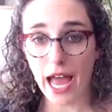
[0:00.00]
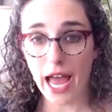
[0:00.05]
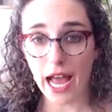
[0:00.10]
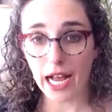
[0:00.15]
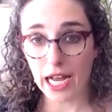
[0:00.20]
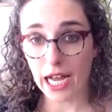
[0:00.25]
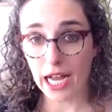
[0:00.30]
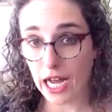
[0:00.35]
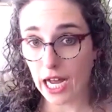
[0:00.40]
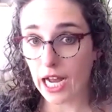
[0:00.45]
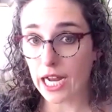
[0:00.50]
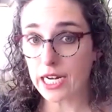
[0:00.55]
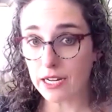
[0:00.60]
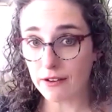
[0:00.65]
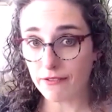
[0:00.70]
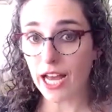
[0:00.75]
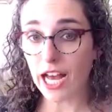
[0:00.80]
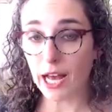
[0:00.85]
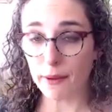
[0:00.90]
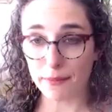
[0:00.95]
kind of
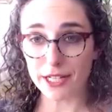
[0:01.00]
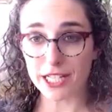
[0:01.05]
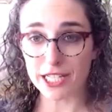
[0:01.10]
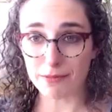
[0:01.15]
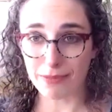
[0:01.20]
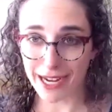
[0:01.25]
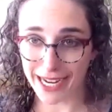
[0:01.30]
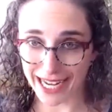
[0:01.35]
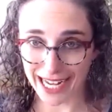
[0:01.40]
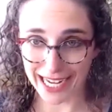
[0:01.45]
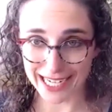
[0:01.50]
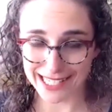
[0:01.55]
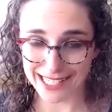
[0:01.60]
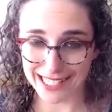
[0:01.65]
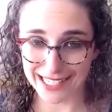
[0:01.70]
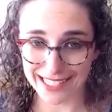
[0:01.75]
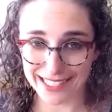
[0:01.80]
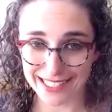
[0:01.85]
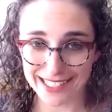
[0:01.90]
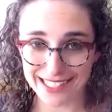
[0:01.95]
happens by
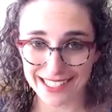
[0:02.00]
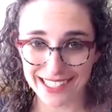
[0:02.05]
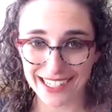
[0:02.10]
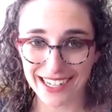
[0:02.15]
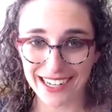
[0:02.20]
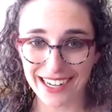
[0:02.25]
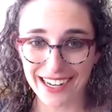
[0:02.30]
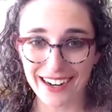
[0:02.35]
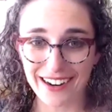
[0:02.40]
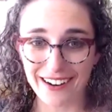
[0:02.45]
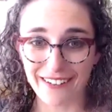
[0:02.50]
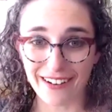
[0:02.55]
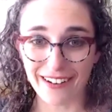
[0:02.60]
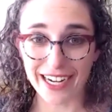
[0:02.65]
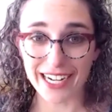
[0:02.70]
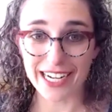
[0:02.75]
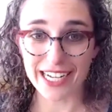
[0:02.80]
accident, right?